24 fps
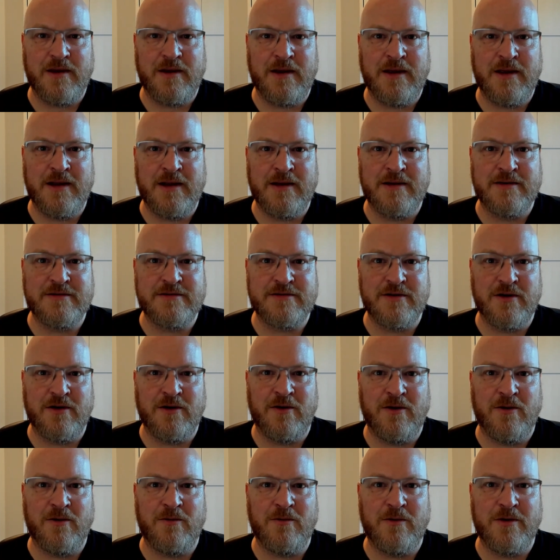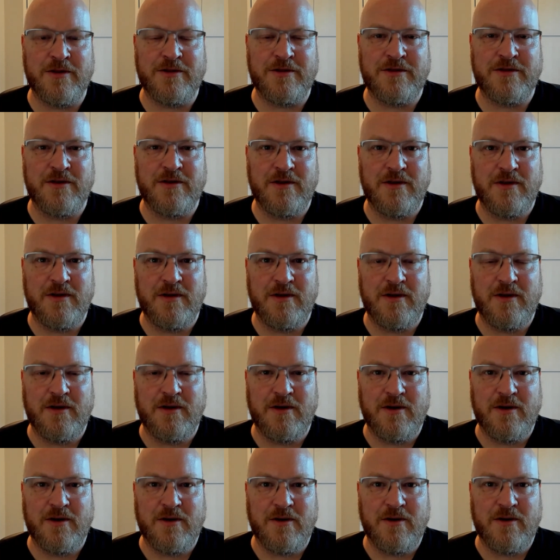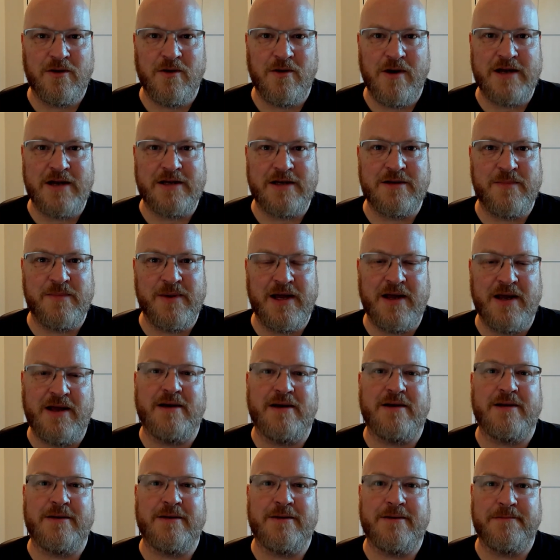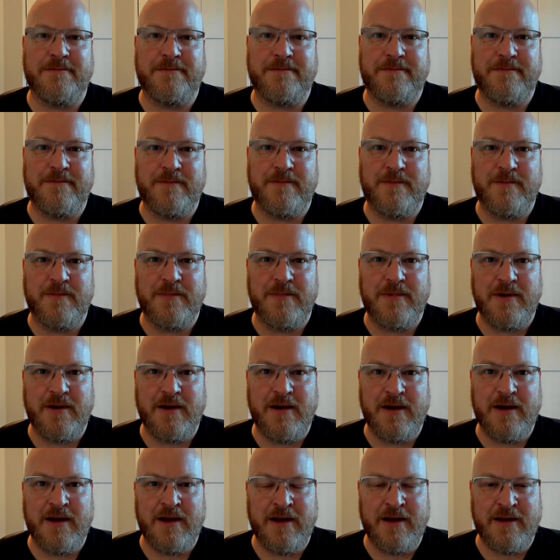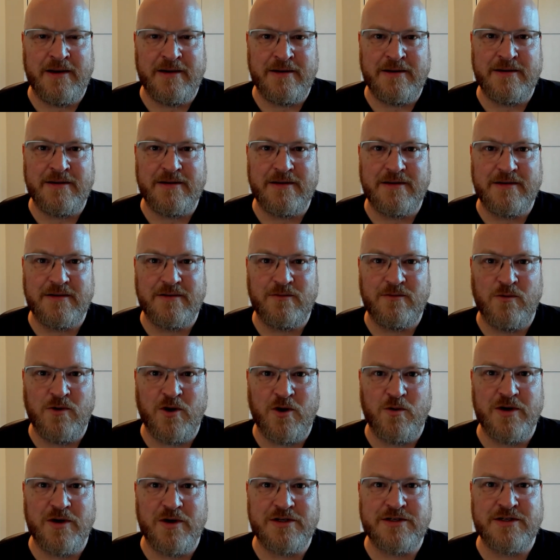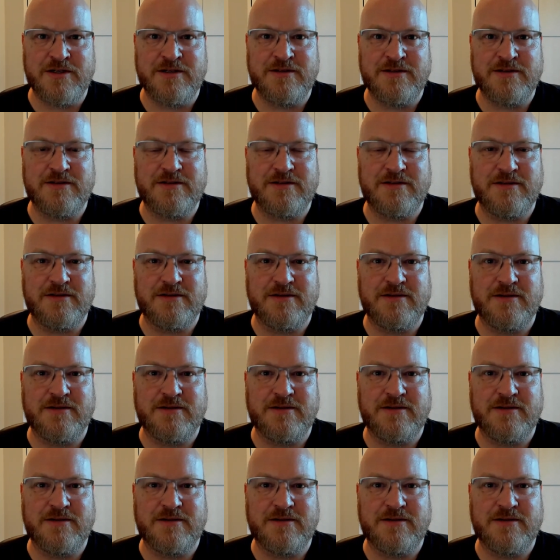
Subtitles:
And so with great debate and well wishes,